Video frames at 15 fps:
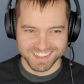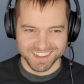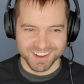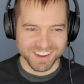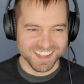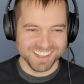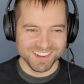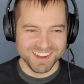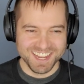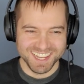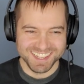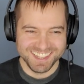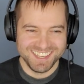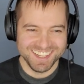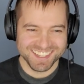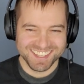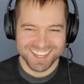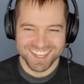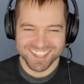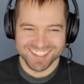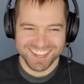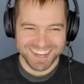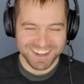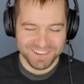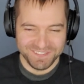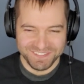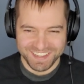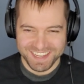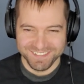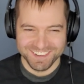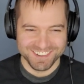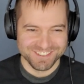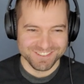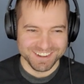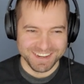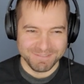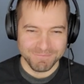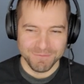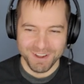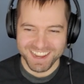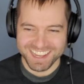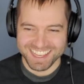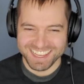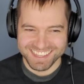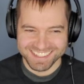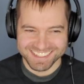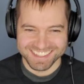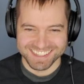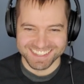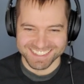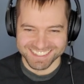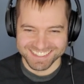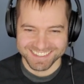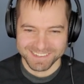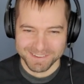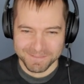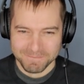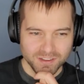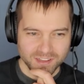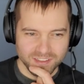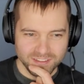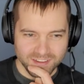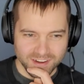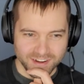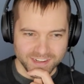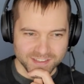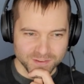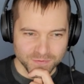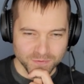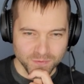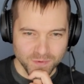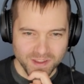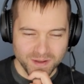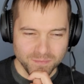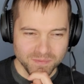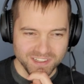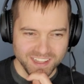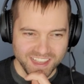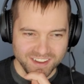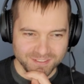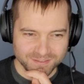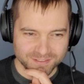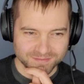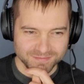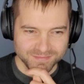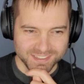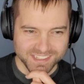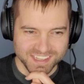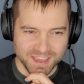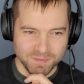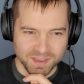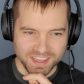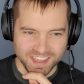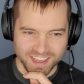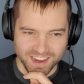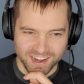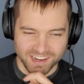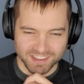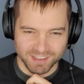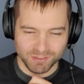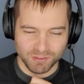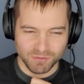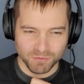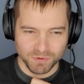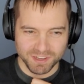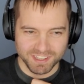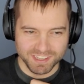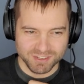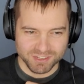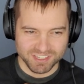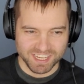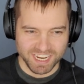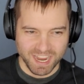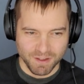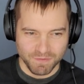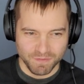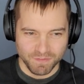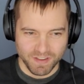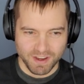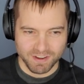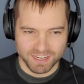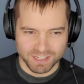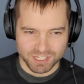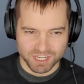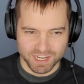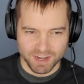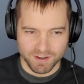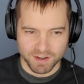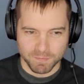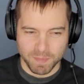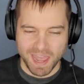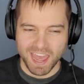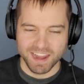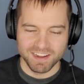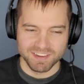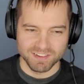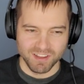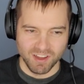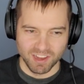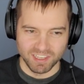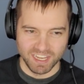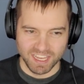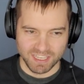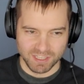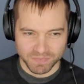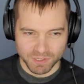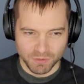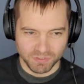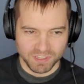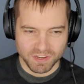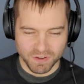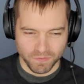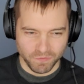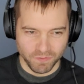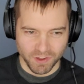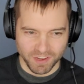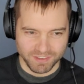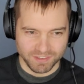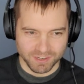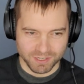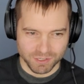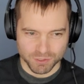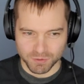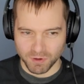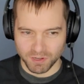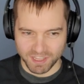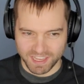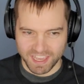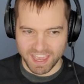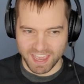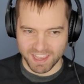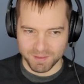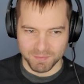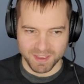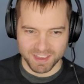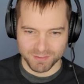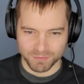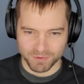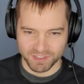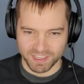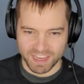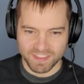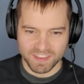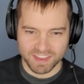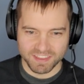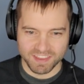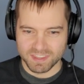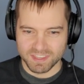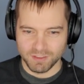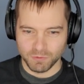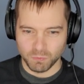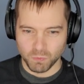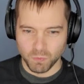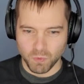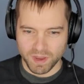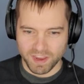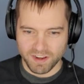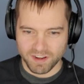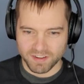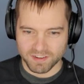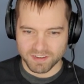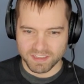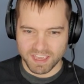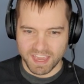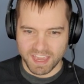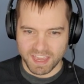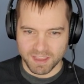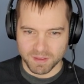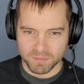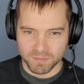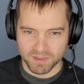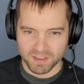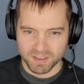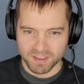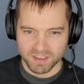Okay, this is like a fever dream. What is this? Alright, so from what I'm skimming here, this is really just like a very generic patent on like using your foot to control a game is really. And then this weird game